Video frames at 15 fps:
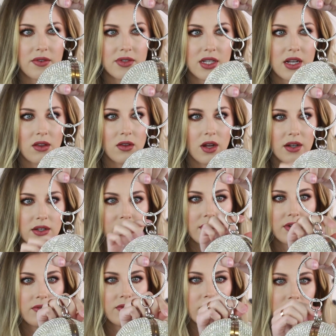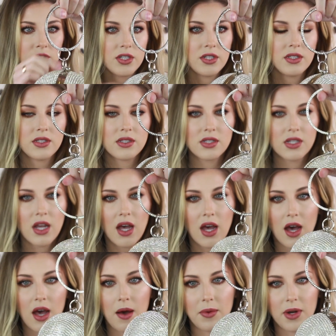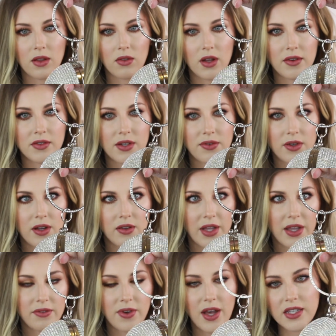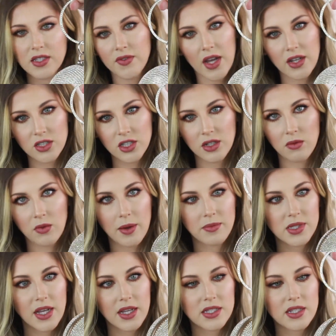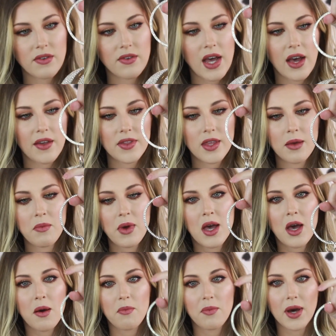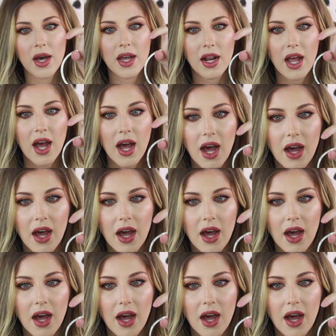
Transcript: I've seen a lot of different versions, um, and a lot of different like fast fashion websites have had them, but